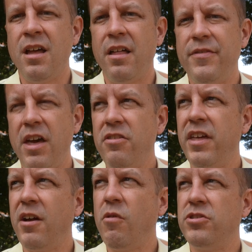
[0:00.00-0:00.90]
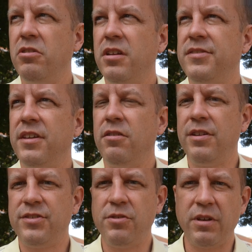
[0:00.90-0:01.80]
The other thing I want you to consider
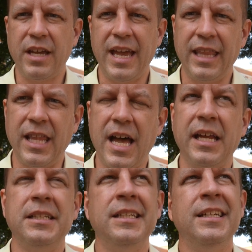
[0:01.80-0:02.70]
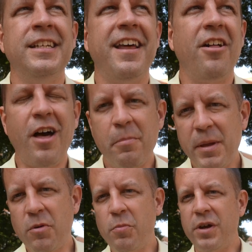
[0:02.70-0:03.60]
is doing a headline. Now, a lot of
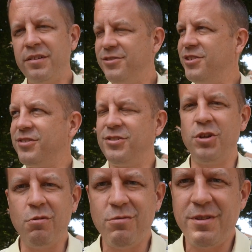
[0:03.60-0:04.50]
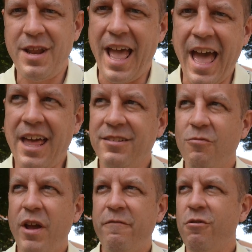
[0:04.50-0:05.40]
people put just student at
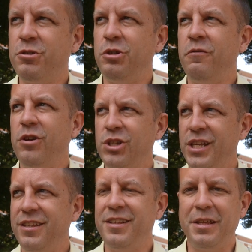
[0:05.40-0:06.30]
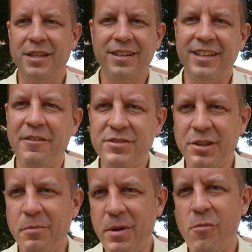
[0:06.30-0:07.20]
Wake Forest University. Give us a
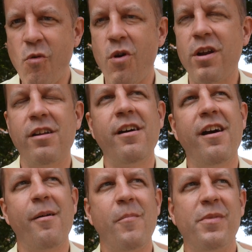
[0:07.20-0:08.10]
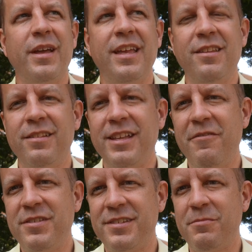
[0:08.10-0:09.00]
little bit more. Again,
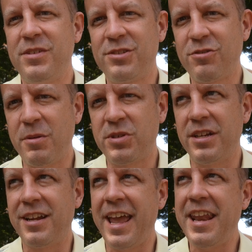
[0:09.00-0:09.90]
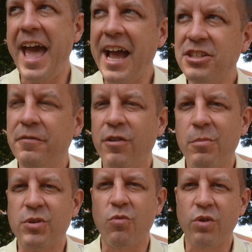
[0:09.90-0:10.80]
give us some description, and action
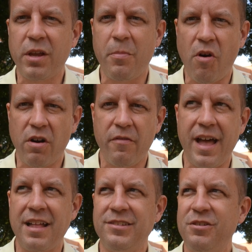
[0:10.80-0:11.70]
verbs are really a part of that.